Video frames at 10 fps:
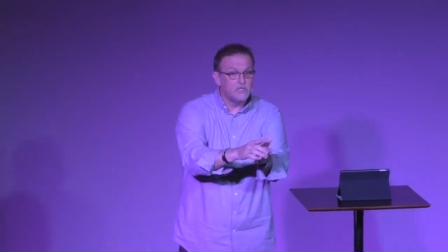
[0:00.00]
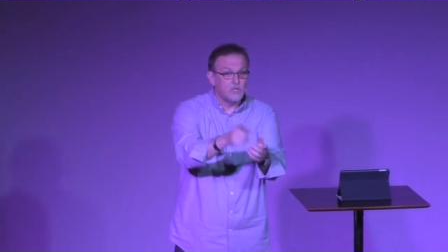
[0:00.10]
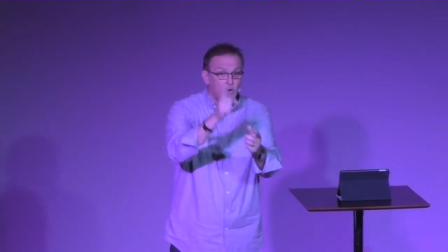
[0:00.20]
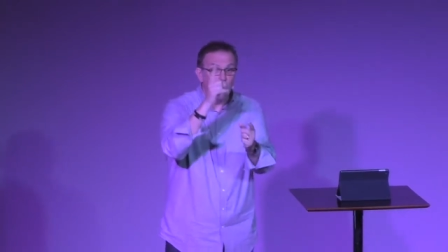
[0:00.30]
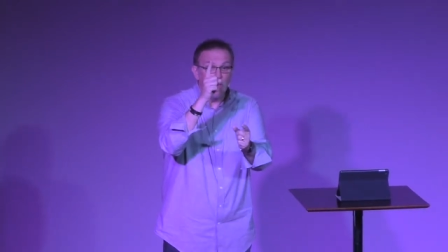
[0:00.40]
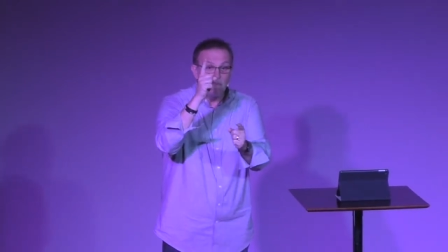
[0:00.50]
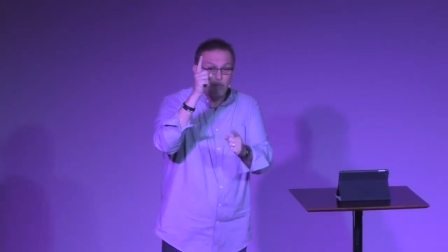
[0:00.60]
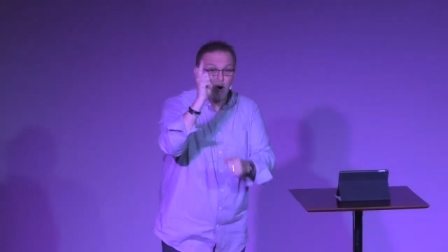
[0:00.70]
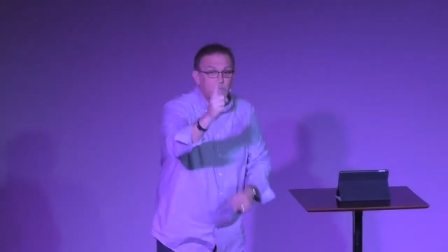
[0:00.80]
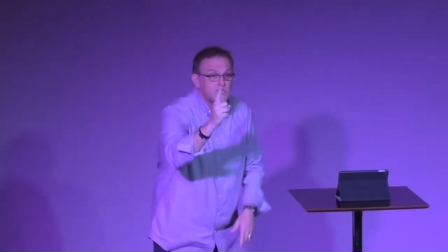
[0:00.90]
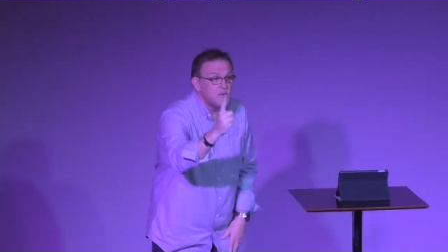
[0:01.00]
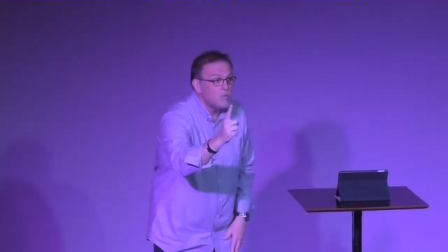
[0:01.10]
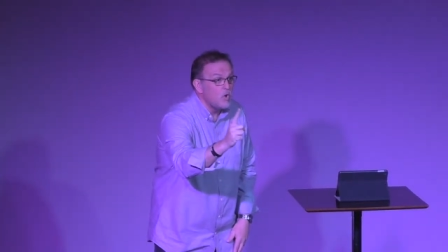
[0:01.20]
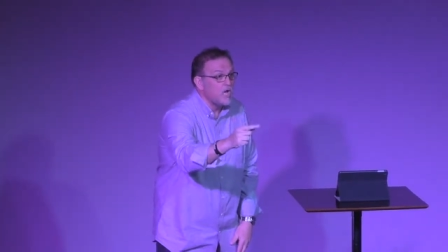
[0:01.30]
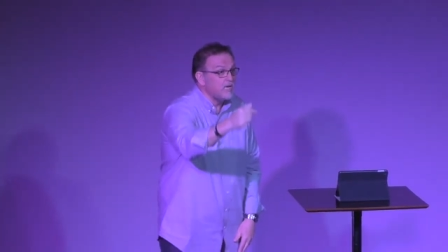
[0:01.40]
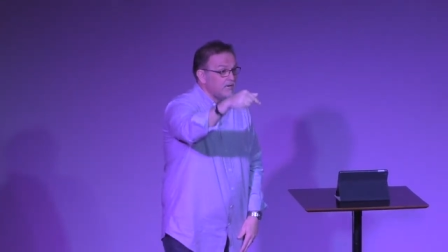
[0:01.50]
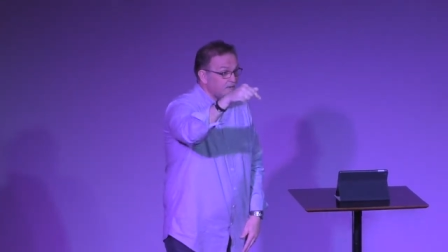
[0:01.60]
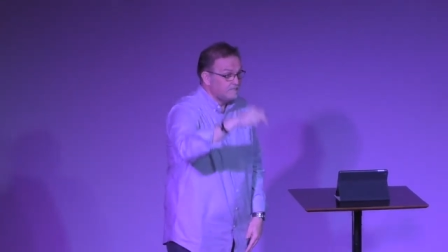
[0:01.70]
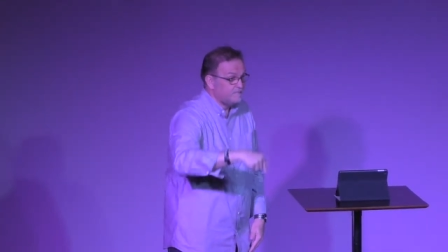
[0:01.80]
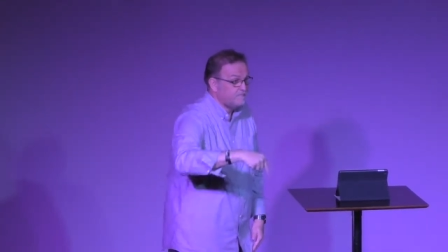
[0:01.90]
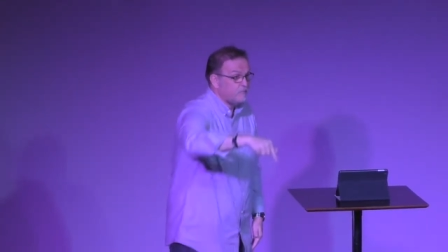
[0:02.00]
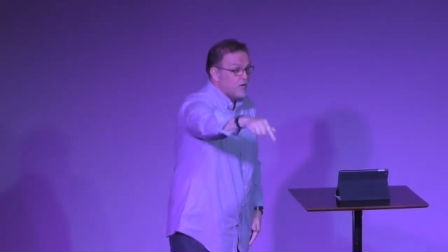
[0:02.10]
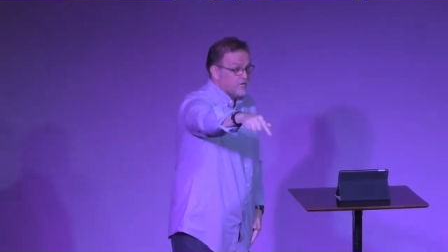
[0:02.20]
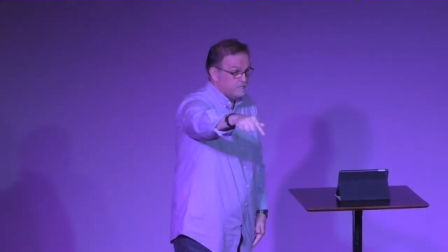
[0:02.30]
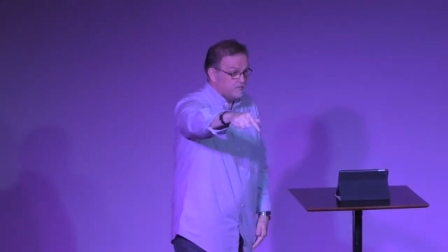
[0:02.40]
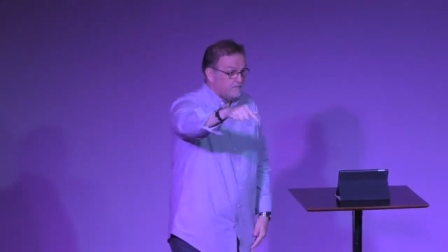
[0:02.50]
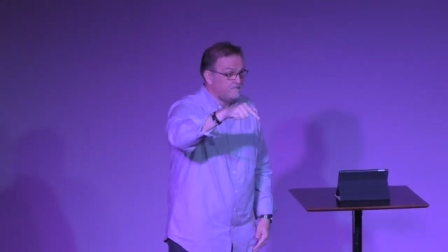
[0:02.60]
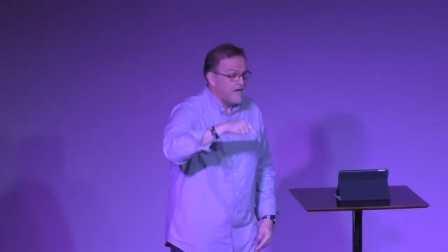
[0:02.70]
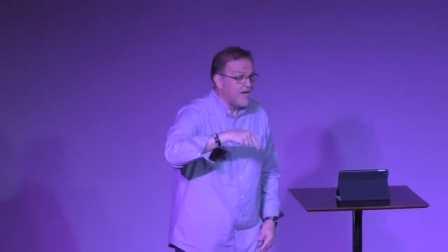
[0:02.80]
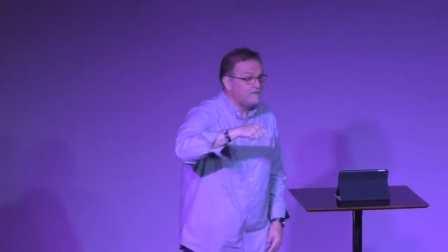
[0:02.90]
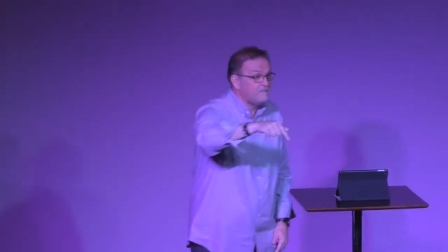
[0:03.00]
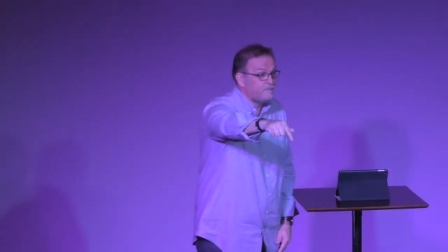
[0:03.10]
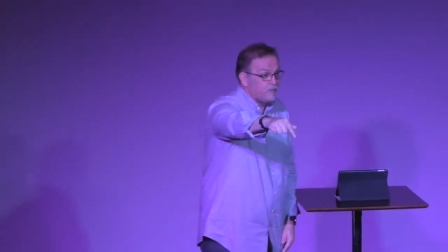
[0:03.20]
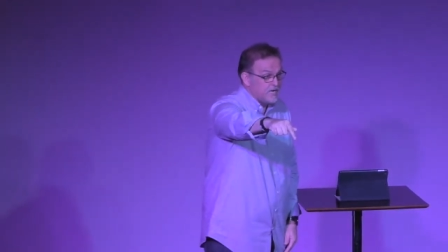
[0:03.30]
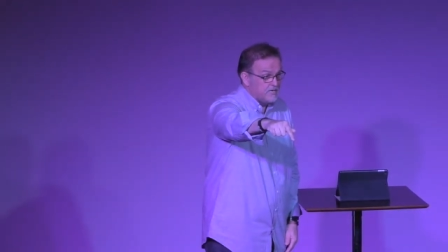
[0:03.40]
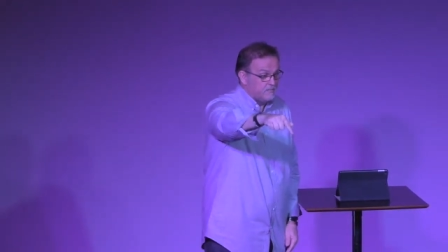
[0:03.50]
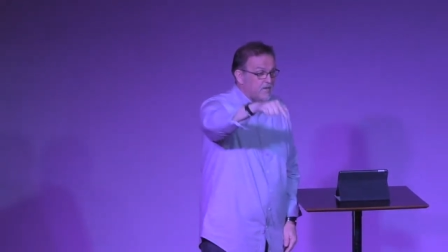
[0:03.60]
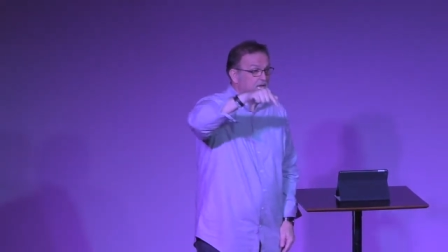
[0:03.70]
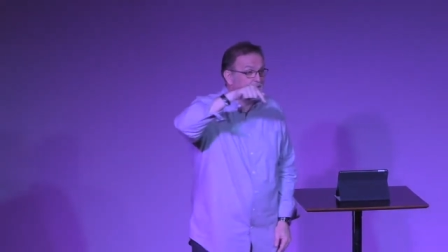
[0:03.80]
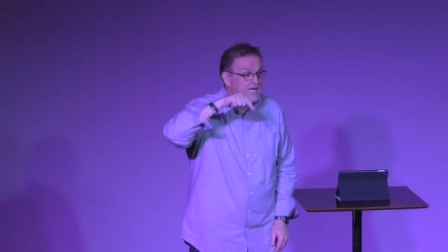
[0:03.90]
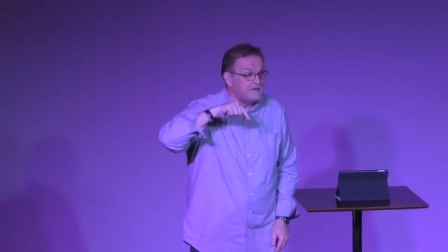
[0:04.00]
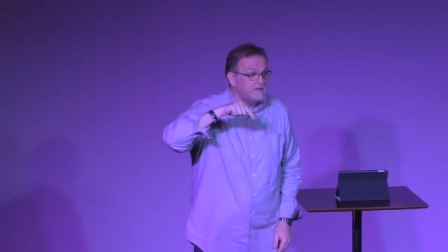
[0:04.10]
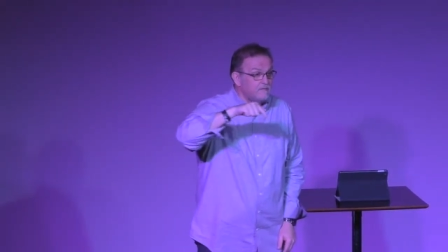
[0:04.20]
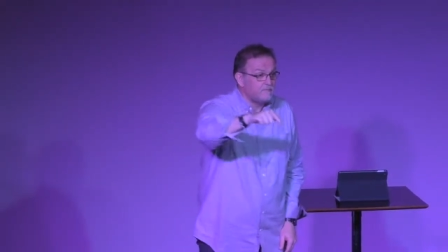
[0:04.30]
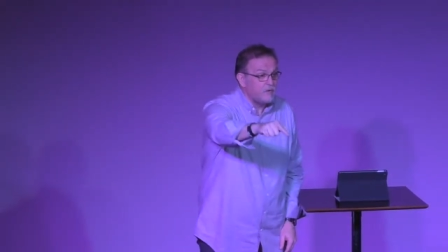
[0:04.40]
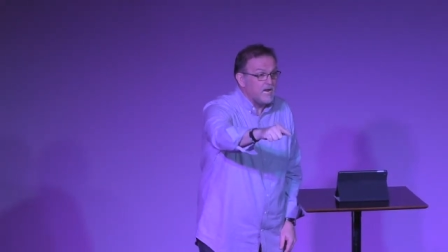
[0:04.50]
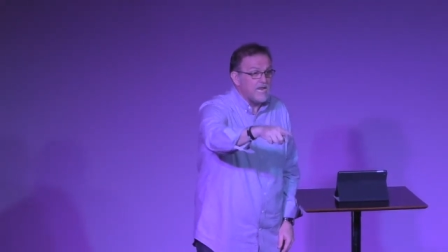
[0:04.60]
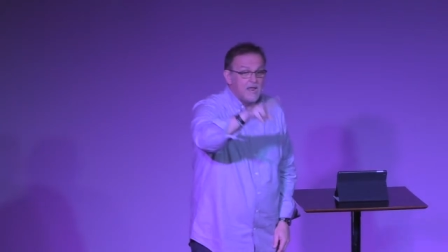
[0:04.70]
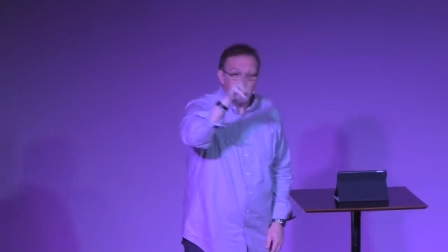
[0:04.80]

So purpose number one, freedom. Find freedom. Get free.